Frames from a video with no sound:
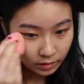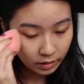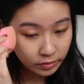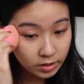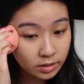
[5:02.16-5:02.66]

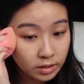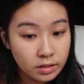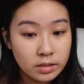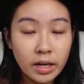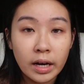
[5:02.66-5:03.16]
ever
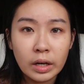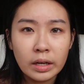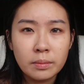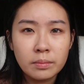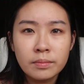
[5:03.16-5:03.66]
since
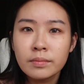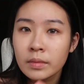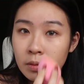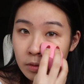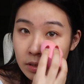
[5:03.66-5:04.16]
I
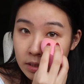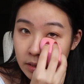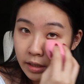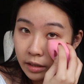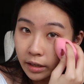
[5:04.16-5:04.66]
was
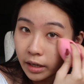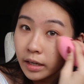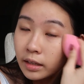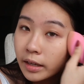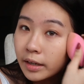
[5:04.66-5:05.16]
sick,
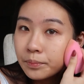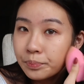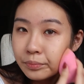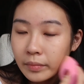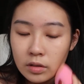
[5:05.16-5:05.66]
right, like
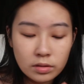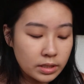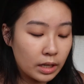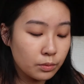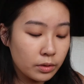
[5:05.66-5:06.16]
I was
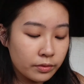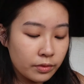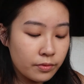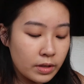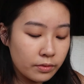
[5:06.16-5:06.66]
down with
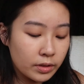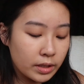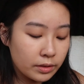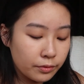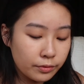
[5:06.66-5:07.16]
fever
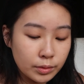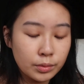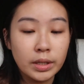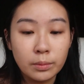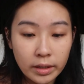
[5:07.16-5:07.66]
and
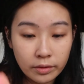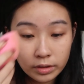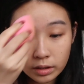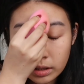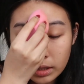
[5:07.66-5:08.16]
flu and
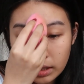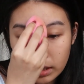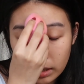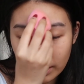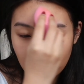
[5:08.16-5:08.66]
whatever,
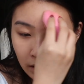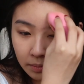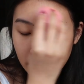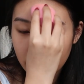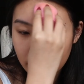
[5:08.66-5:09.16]

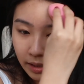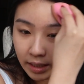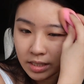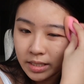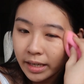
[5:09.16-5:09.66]

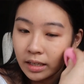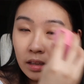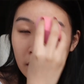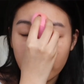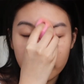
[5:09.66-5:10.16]
I just had
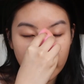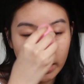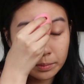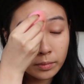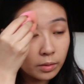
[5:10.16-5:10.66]
a lot of
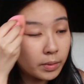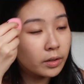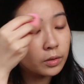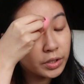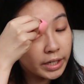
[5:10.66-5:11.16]
time on my
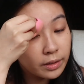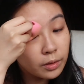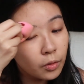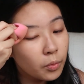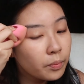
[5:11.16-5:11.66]
own at
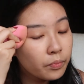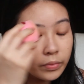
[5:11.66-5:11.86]
home.